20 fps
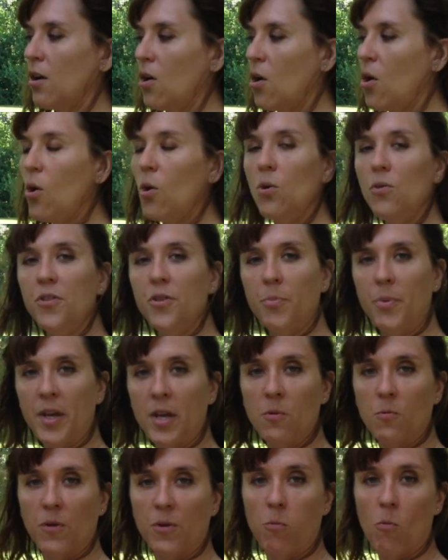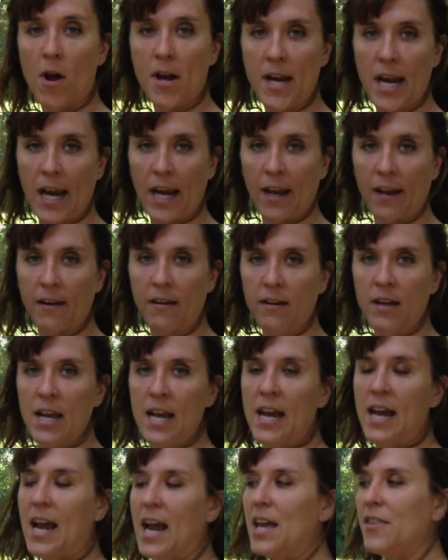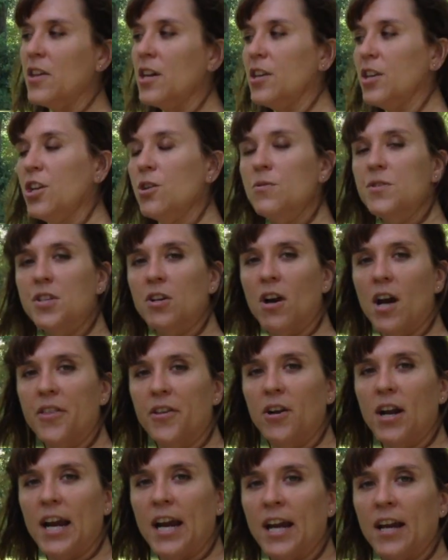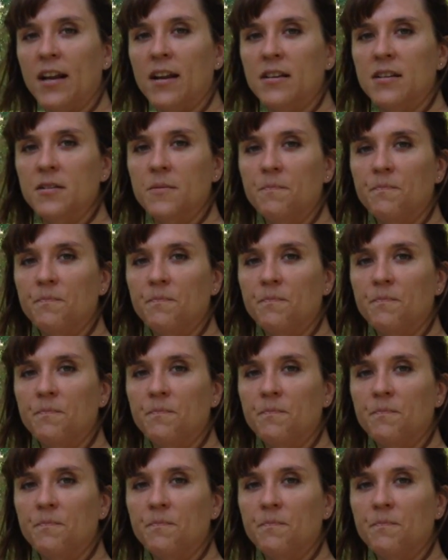hold the bit with one hand and then use your other hand